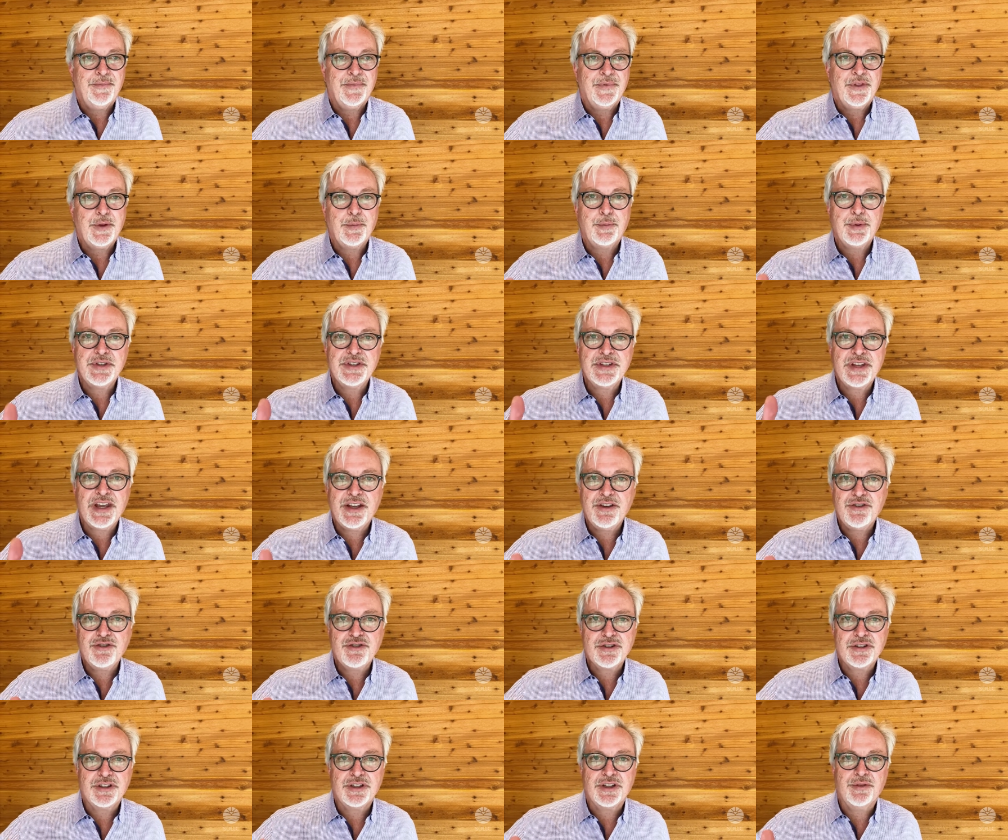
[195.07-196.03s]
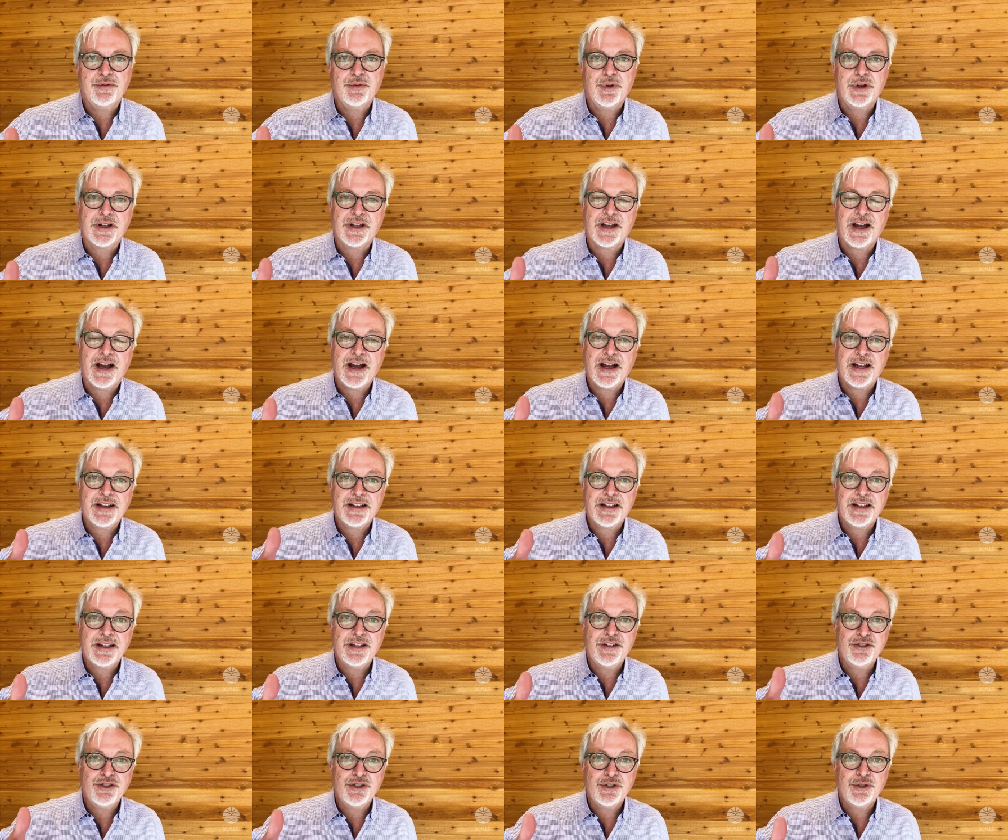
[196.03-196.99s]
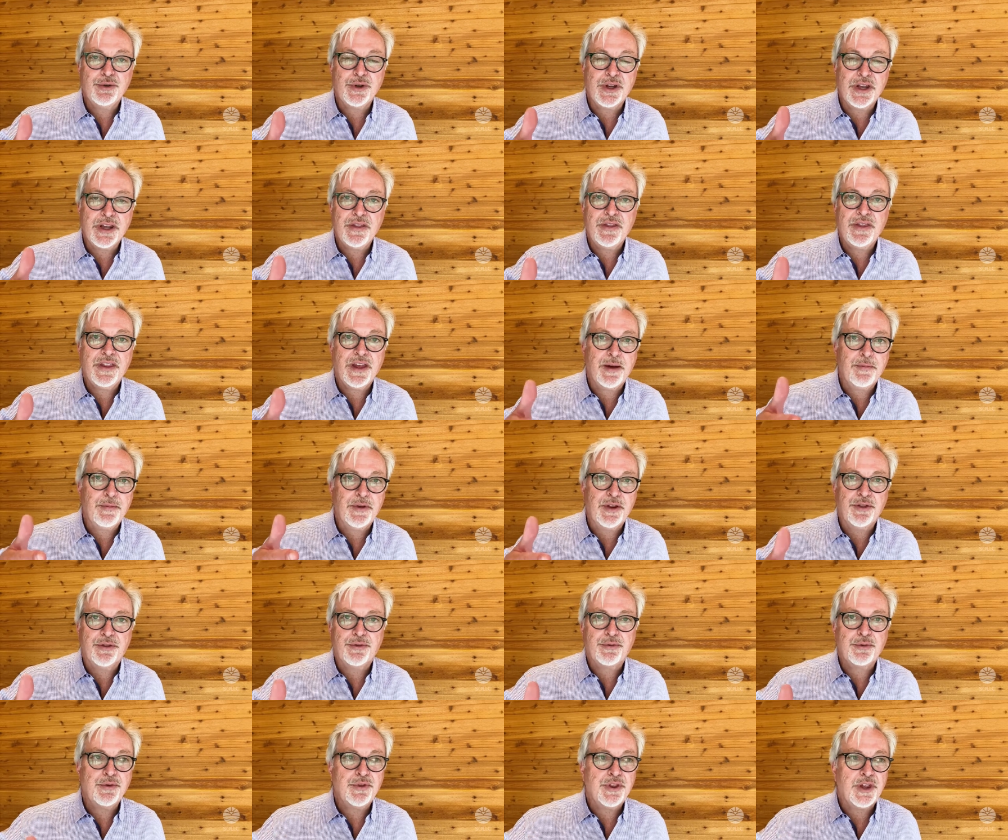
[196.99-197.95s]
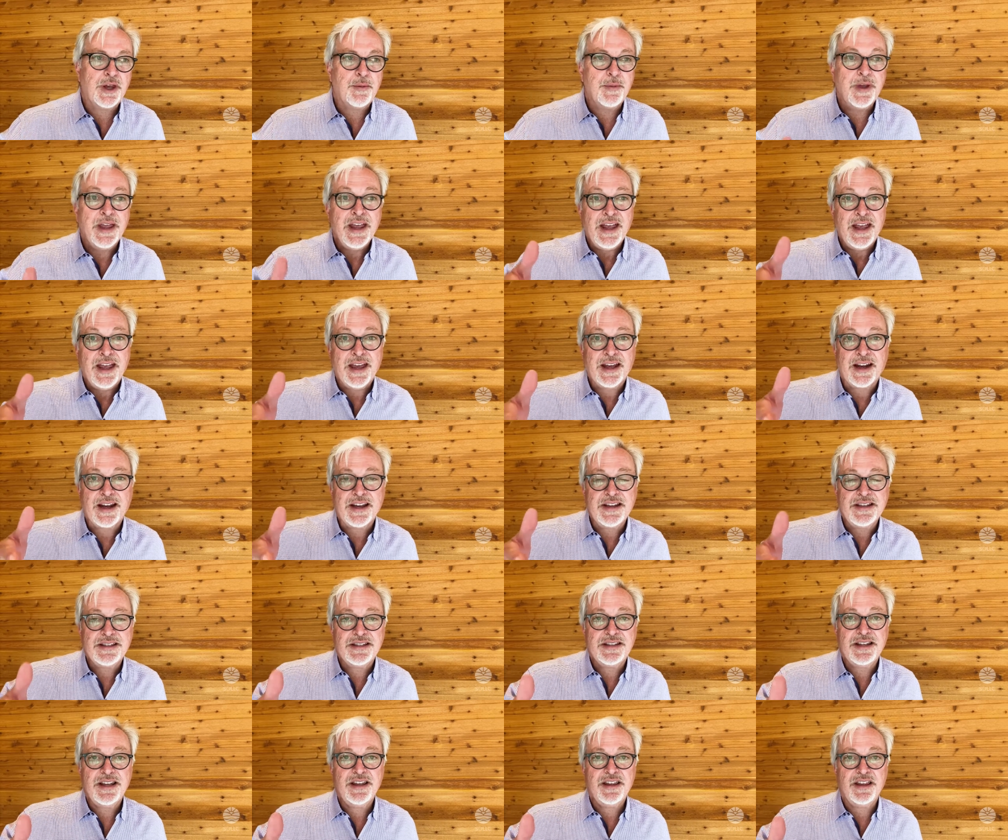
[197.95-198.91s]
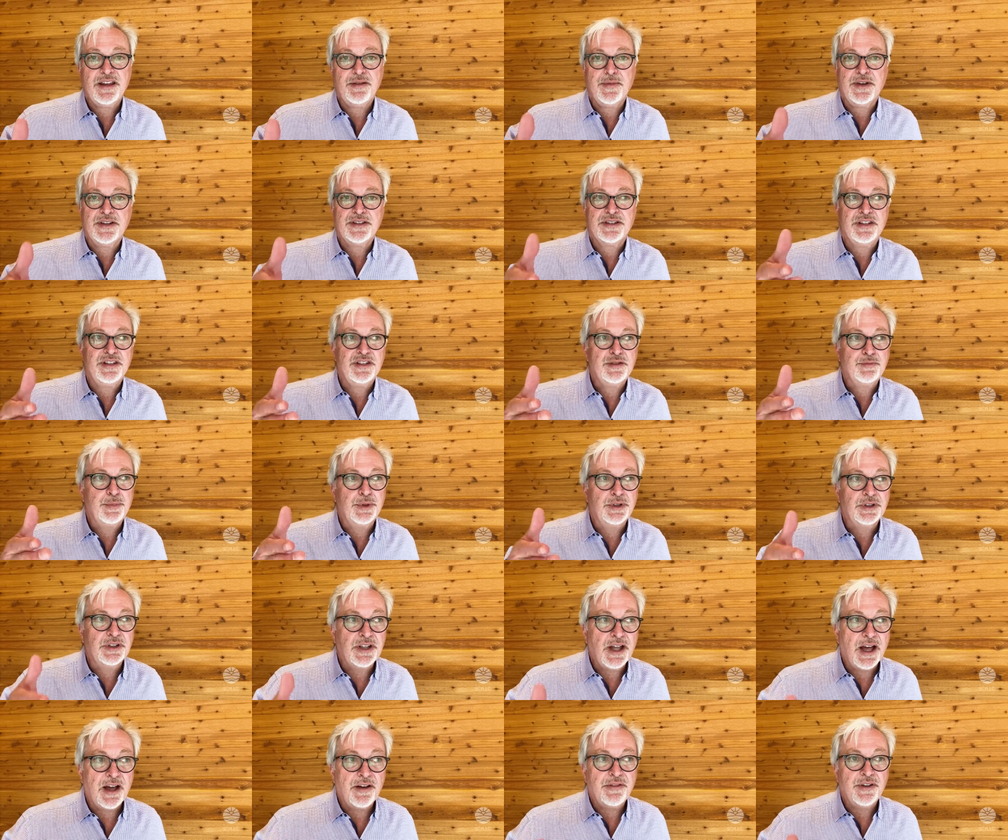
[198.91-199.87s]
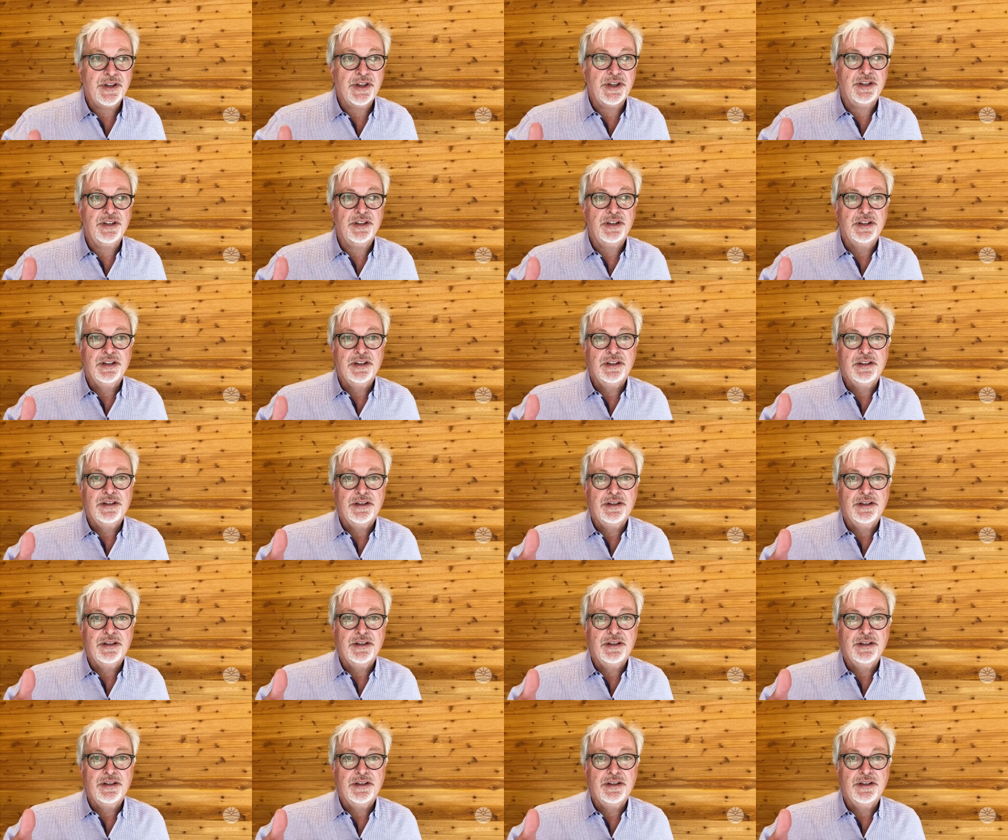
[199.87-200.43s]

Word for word: the potential of what God can do in them and through them, and I see them as these beloved,